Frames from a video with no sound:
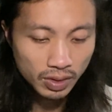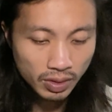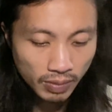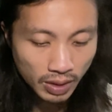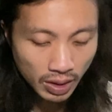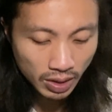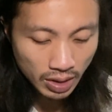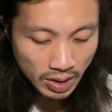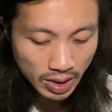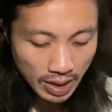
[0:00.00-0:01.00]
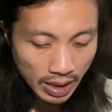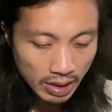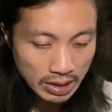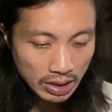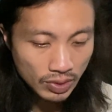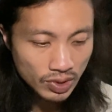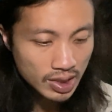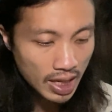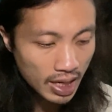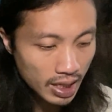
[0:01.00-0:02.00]
I mean, this is Aries, Leo,
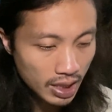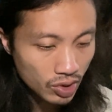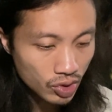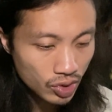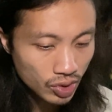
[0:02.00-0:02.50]
Sag.